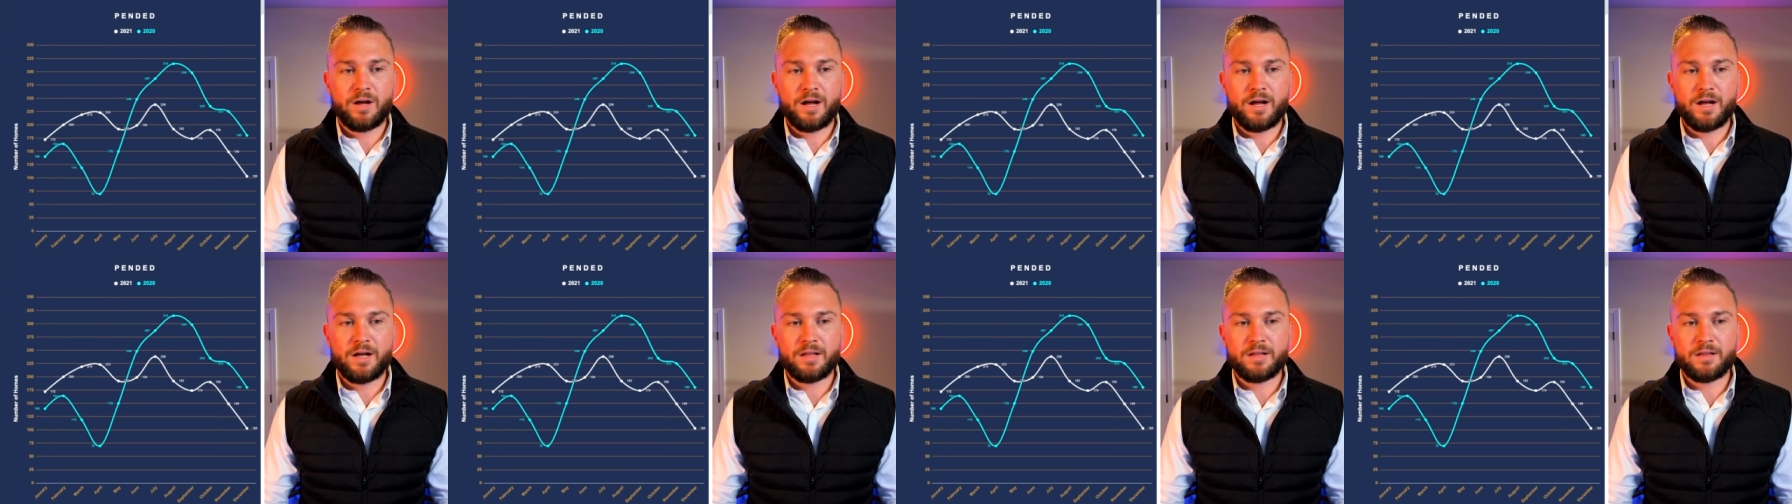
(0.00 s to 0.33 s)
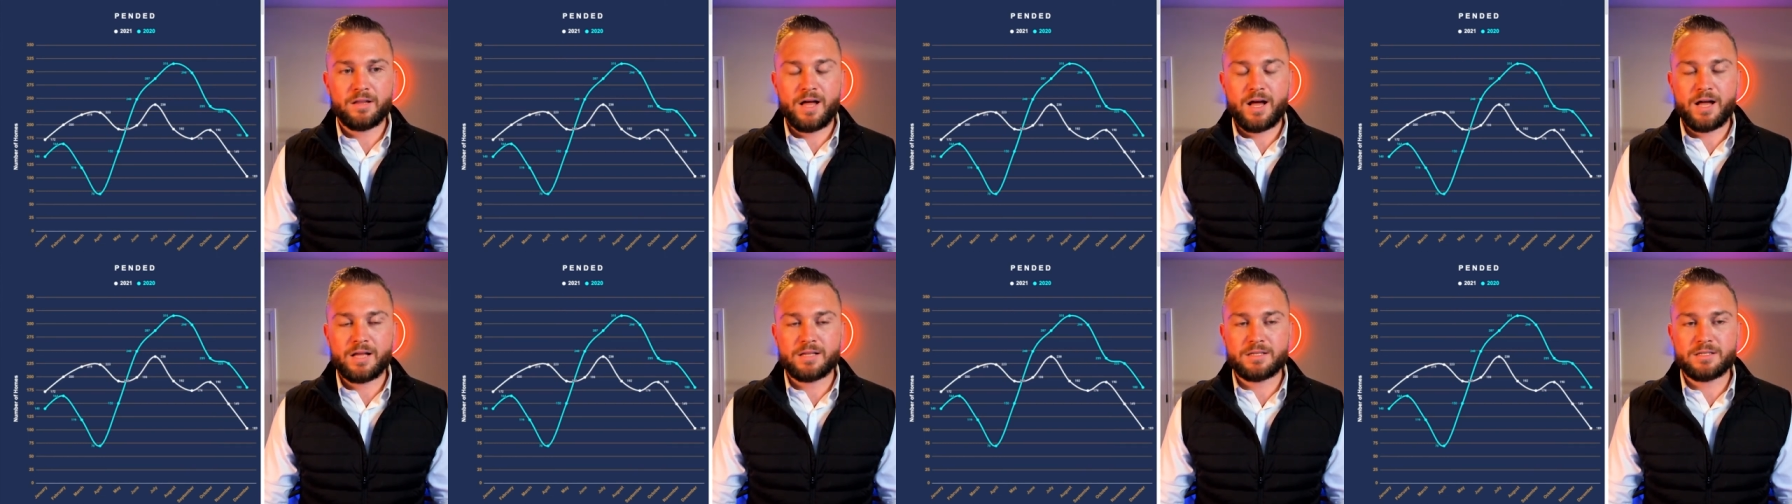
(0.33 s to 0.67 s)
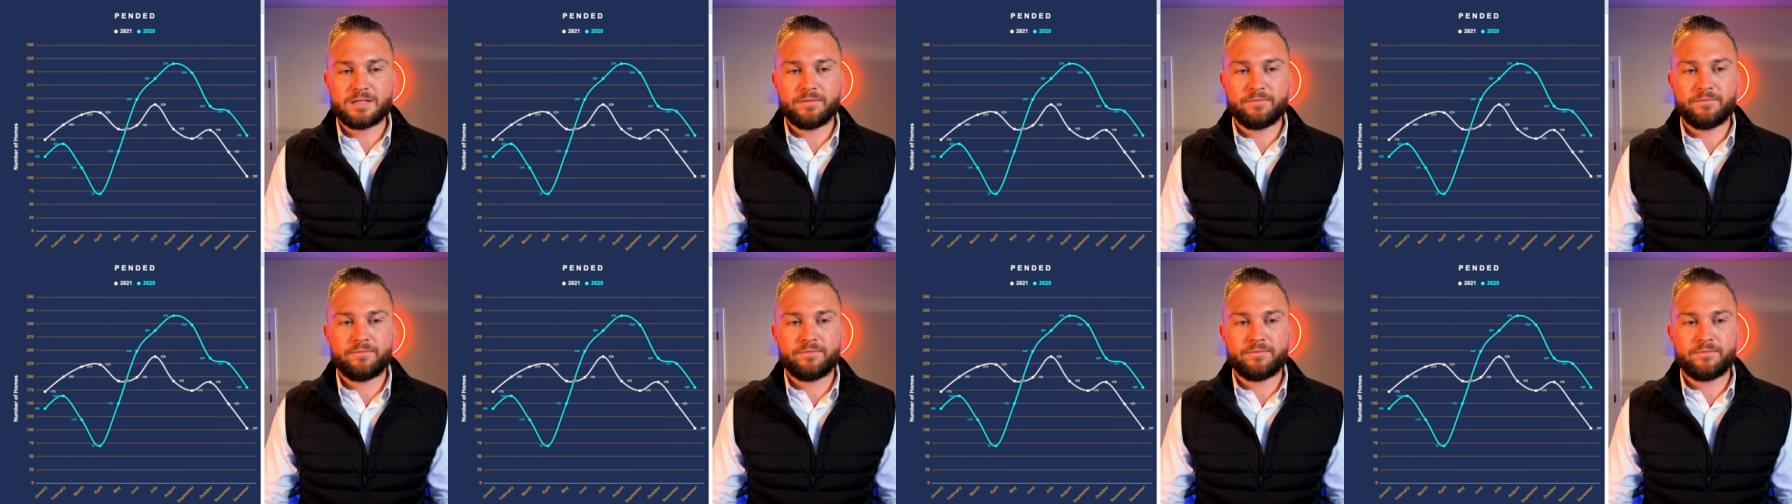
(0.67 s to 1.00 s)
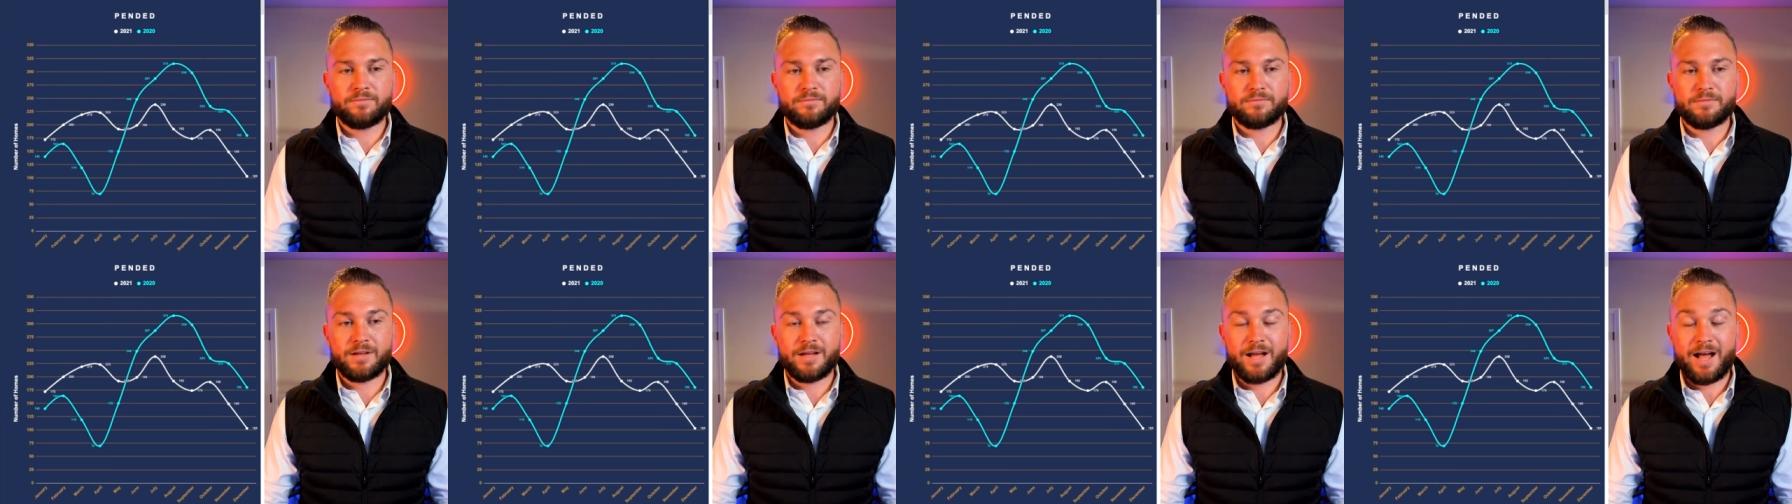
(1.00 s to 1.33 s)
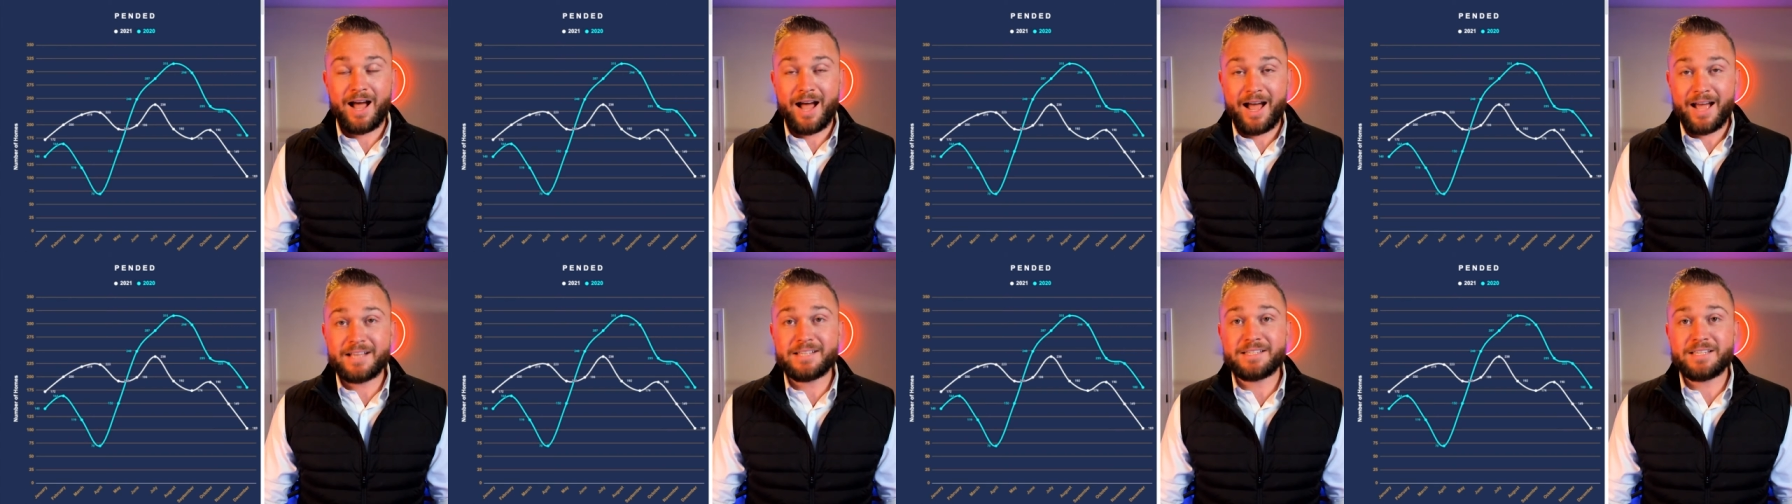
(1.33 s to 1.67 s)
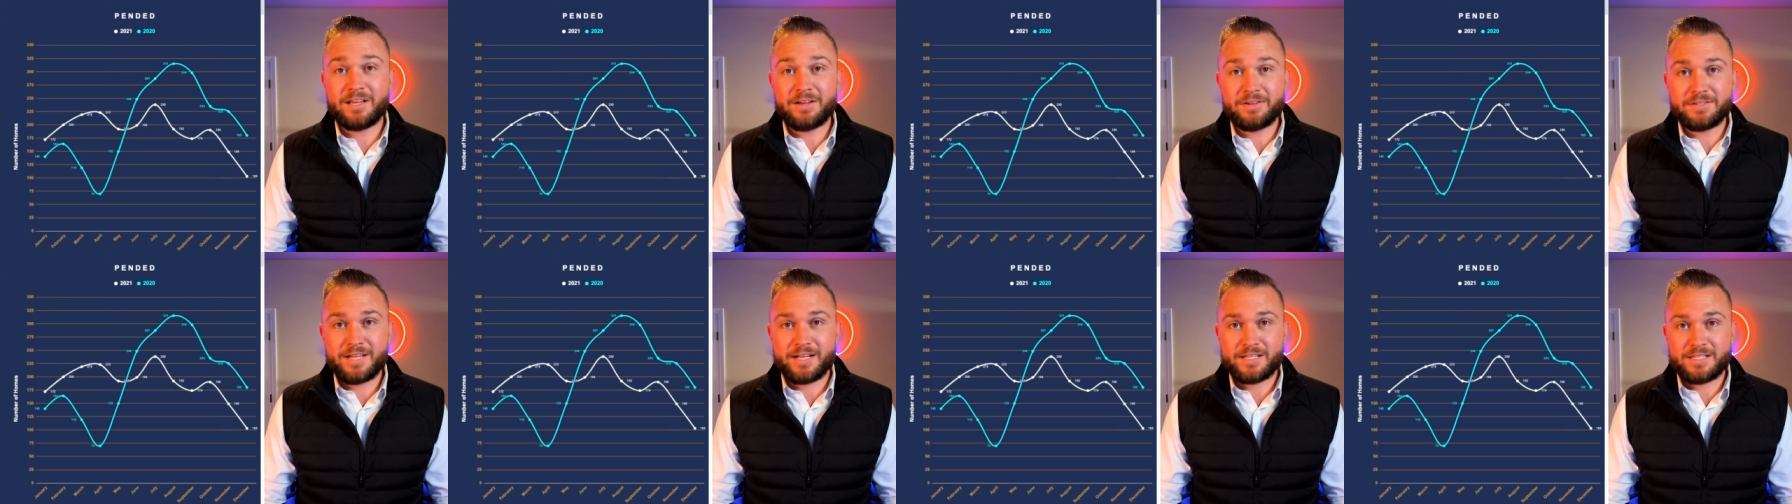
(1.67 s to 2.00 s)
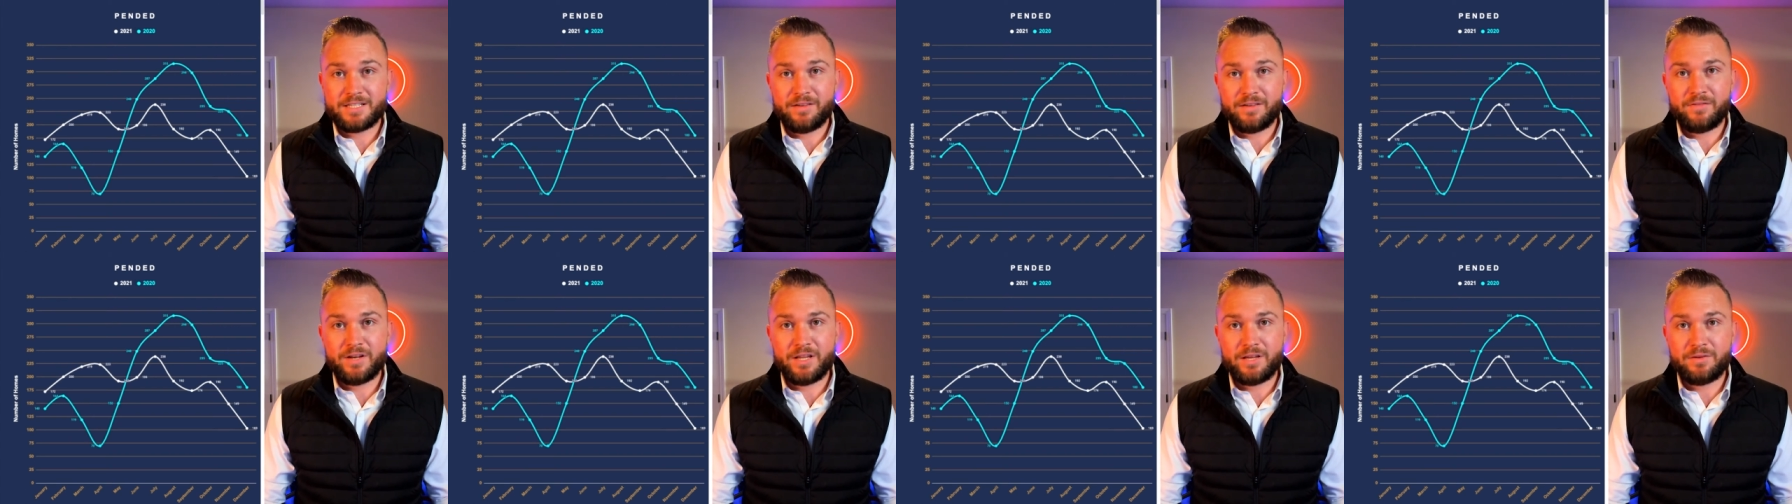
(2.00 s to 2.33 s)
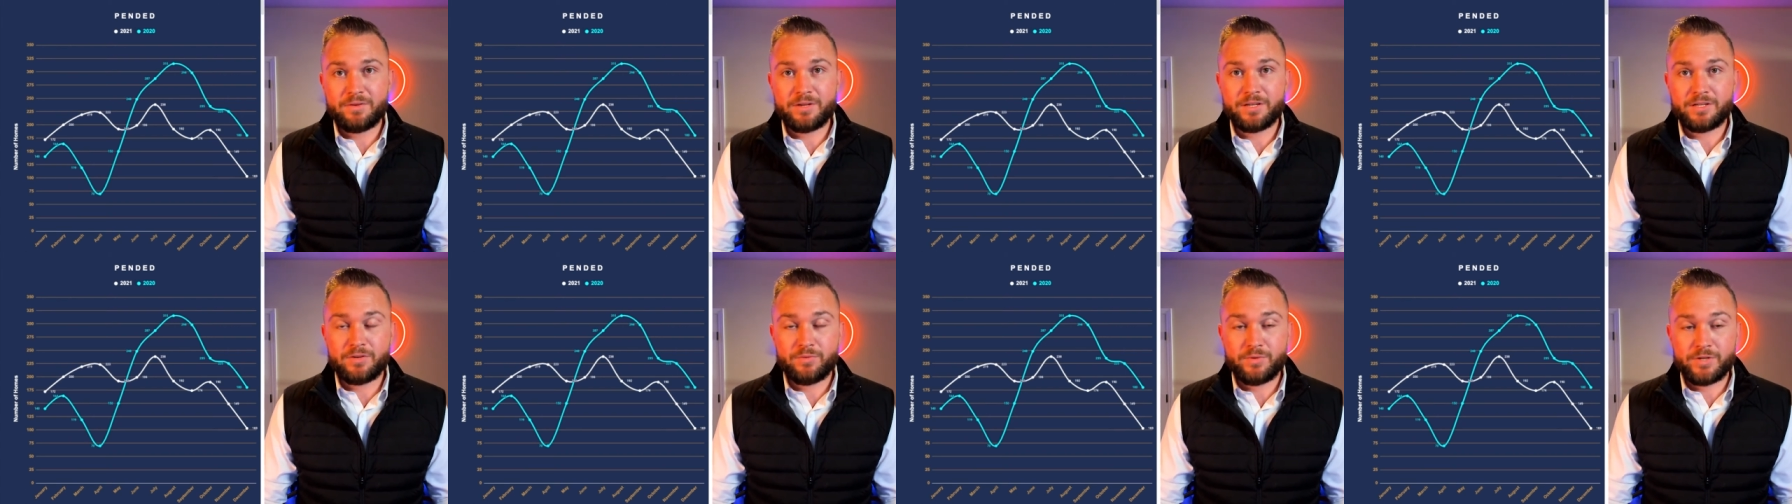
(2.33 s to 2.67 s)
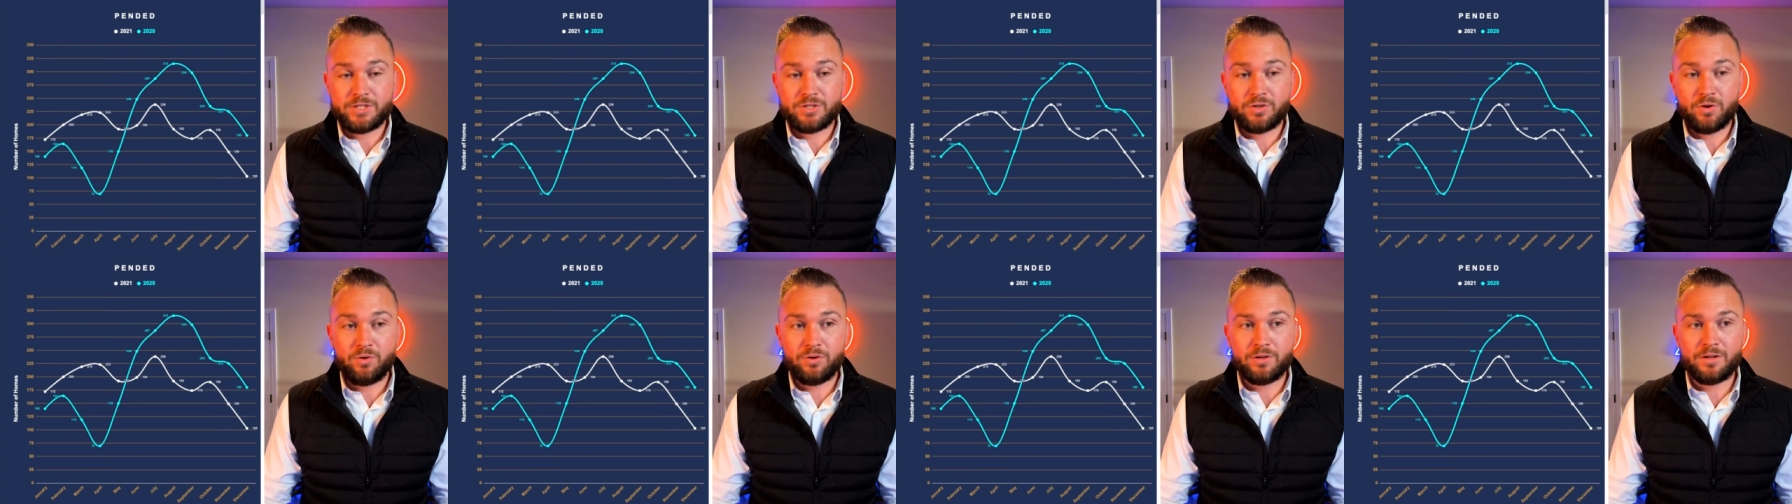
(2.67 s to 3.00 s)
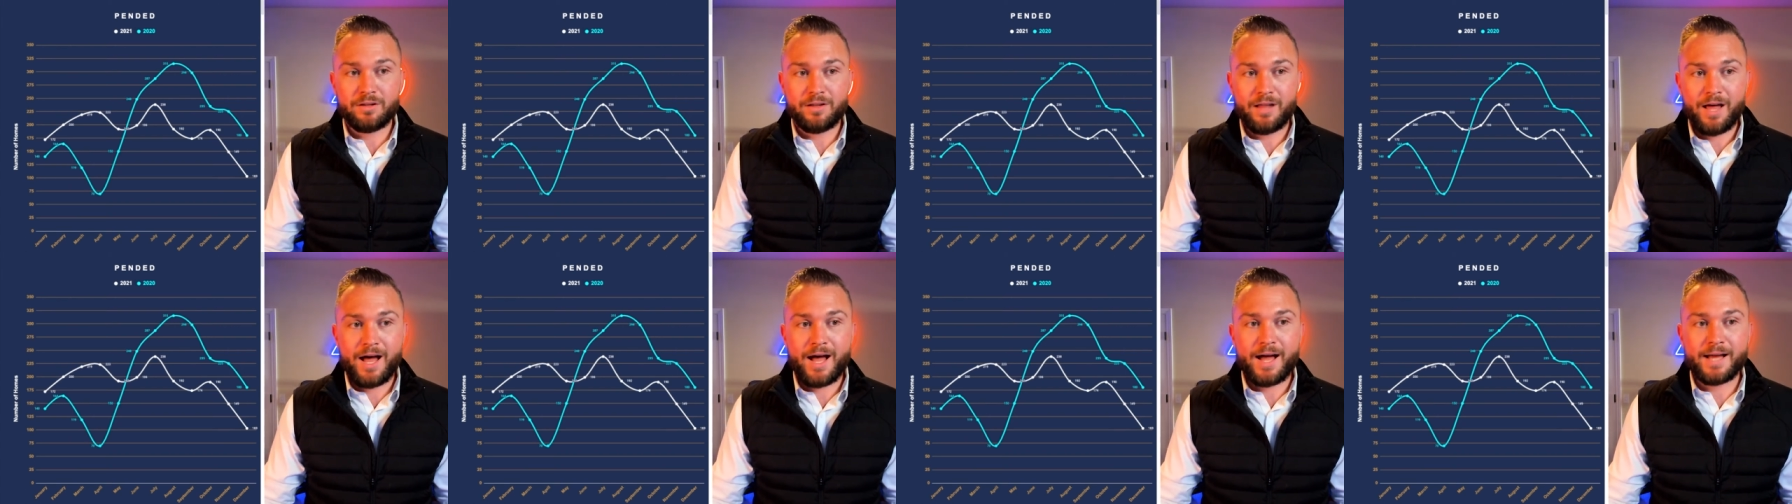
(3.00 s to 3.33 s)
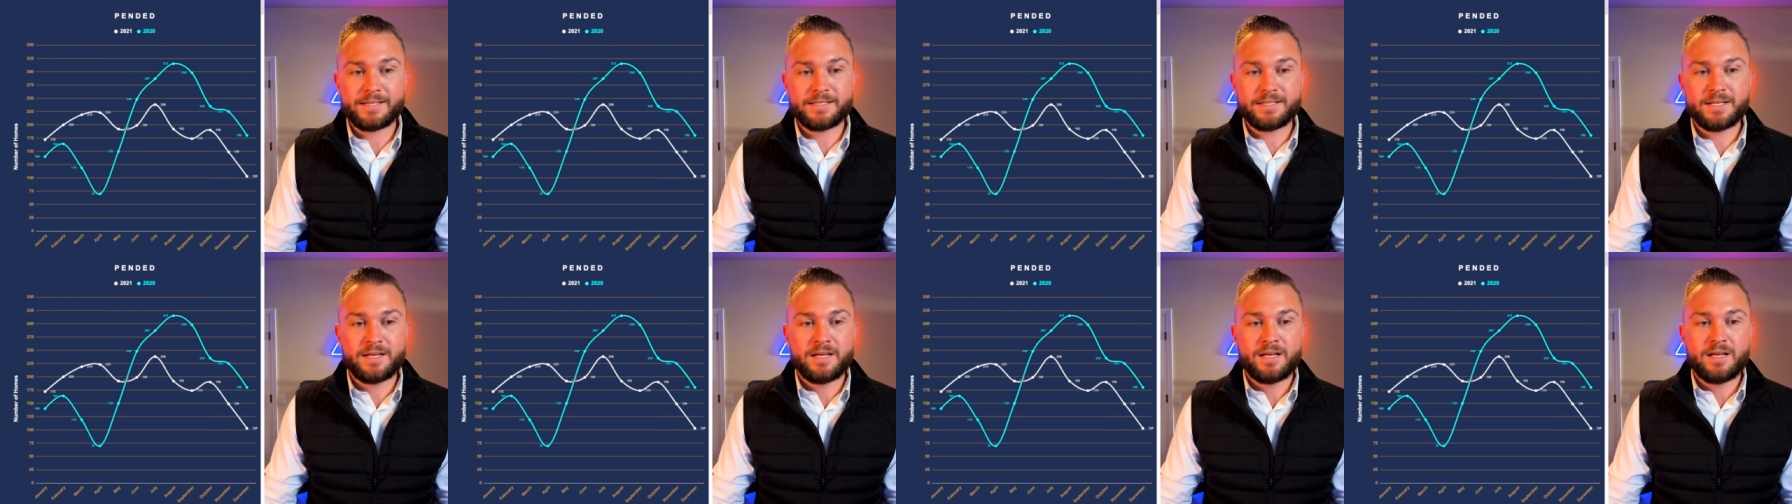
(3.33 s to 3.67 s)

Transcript: uh, lots of high sales activity. We, we sold a lot,